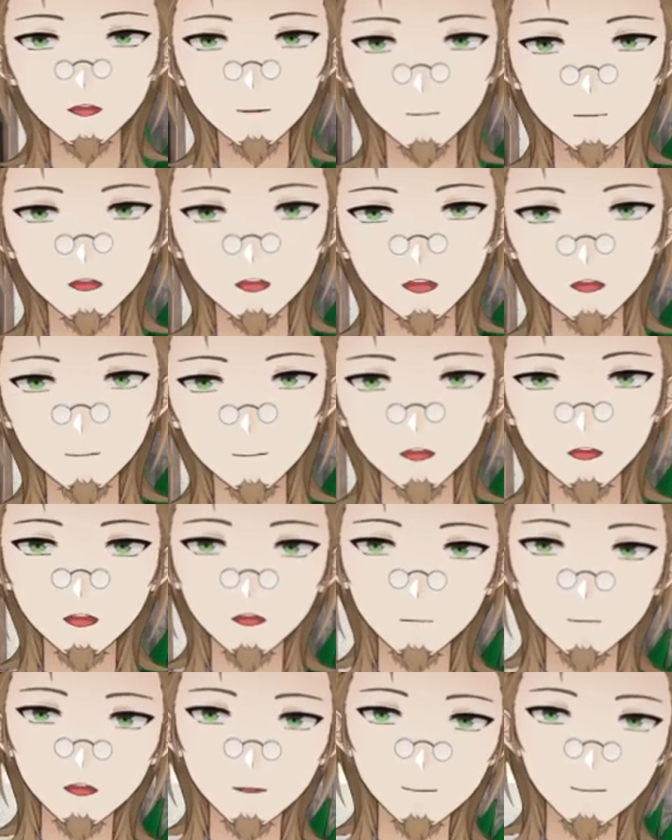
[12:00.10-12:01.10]
flashback
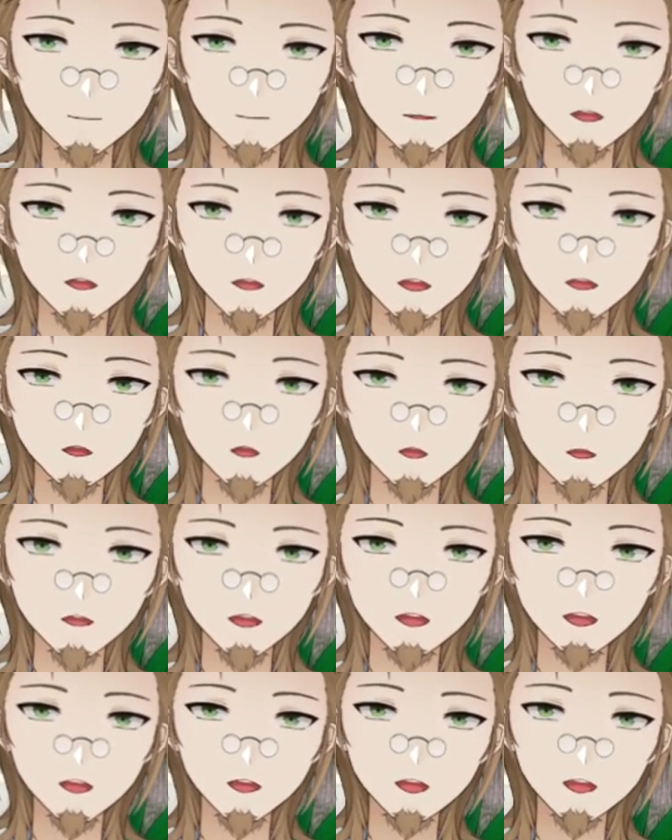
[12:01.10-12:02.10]
we we showed
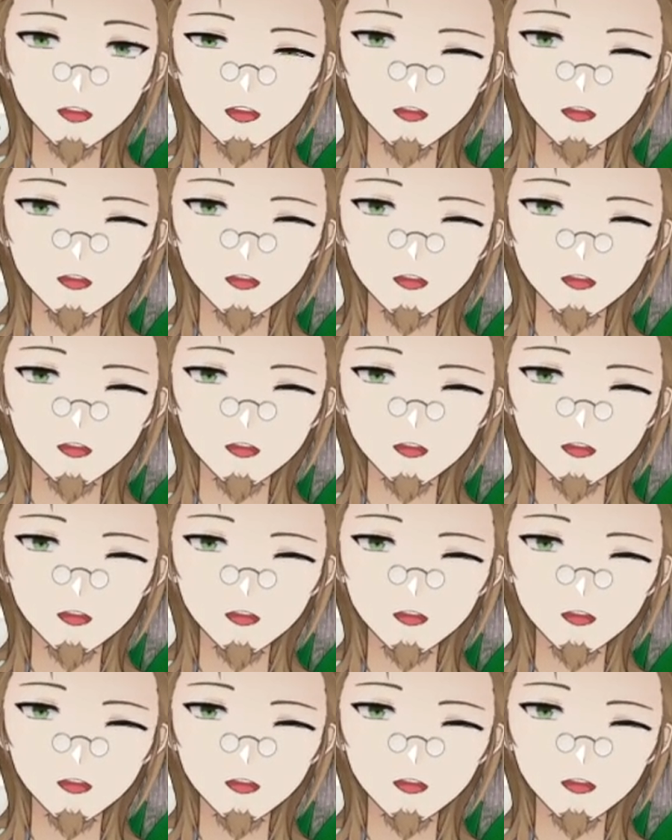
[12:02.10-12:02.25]
that